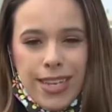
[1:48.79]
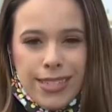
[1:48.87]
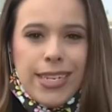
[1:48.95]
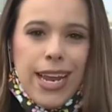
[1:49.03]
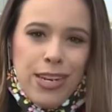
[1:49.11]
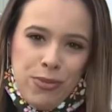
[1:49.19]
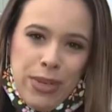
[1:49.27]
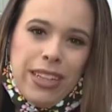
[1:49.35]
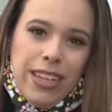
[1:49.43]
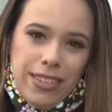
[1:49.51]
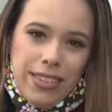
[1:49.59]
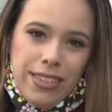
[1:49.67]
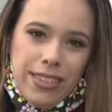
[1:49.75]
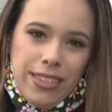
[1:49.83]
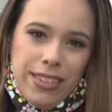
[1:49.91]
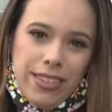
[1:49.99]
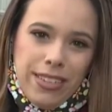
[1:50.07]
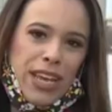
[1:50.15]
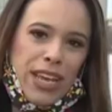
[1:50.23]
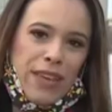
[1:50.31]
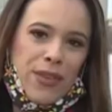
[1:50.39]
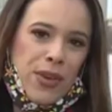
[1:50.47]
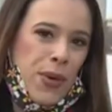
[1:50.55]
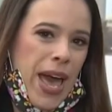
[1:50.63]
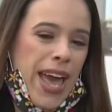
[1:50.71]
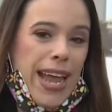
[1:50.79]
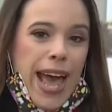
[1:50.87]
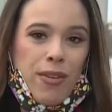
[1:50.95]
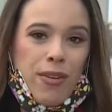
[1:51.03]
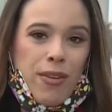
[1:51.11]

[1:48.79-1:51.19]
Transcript: today, New England. If you head out...